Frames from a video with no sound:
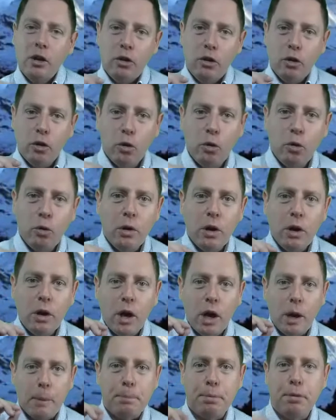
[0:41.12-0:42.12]
You
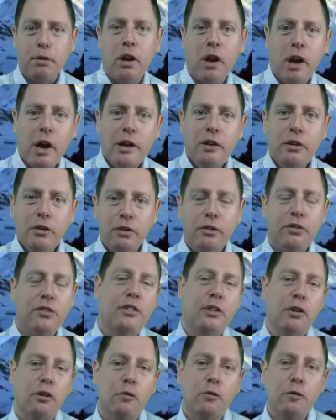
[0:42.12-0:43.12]
apply
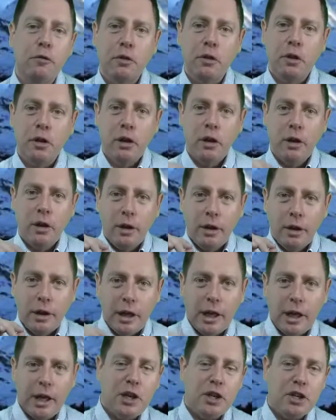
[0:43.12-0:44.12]
yourself
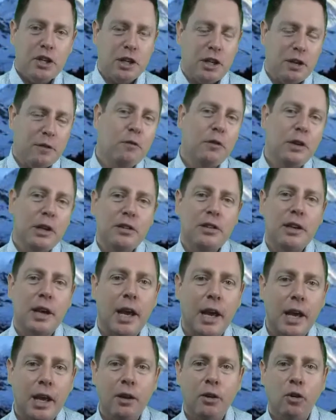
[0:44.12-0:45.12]
each and every
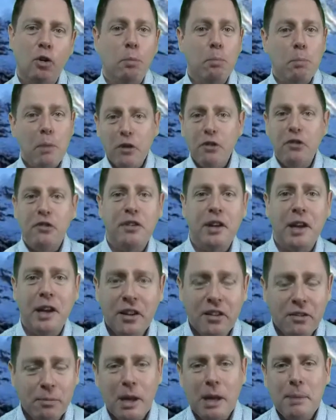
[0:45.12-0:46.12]
day, or most
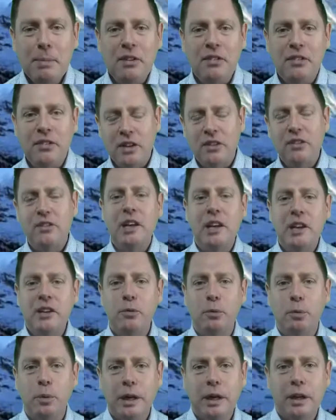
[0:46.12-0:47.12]
days, maybe 6 days
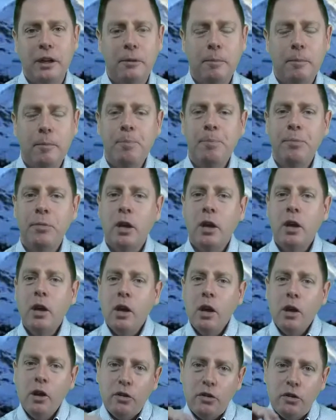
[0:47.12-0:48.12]
a week,
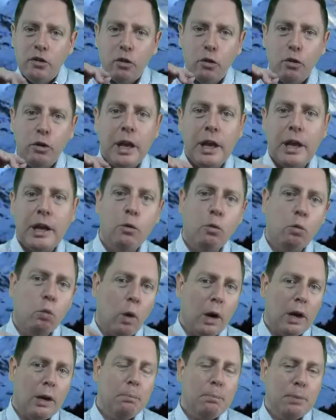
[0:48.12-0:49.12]
to getting
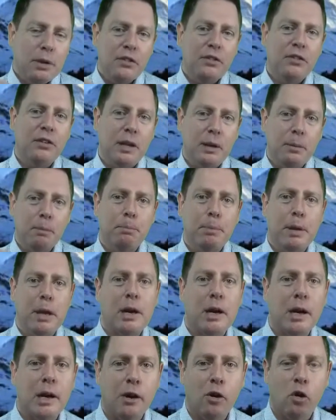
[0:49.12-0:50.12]
1%
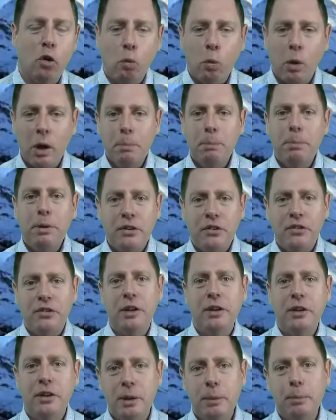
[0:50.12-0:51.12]
better or
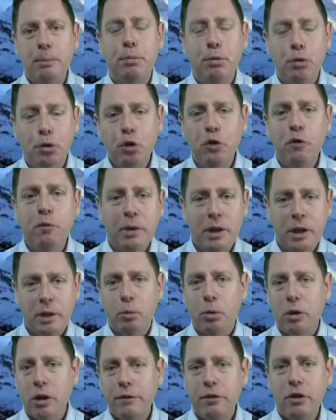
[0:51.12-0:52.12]
1% improvement
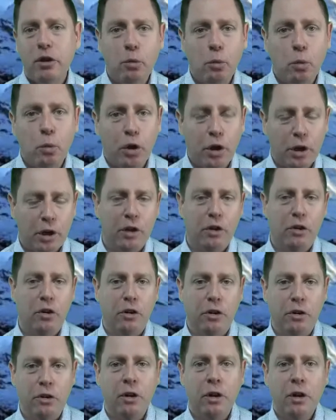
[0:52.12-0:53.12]
in whatever you're working
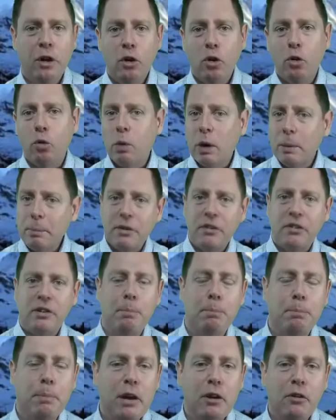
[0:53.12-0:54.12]
on,
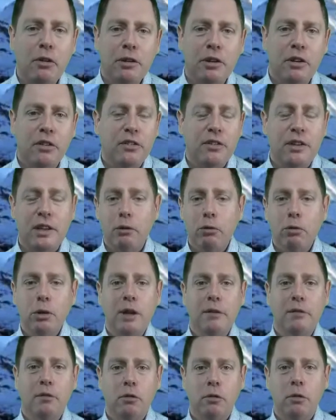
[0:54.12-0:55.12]
1% better in the skill
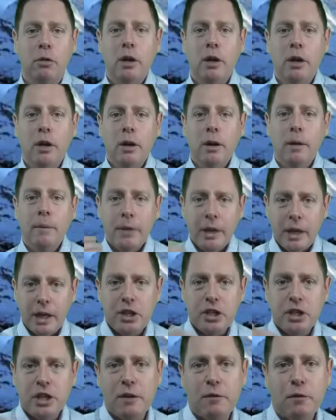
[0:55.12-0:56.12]
level
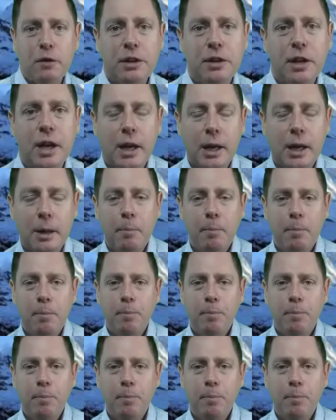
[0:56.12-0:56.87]
each and every day.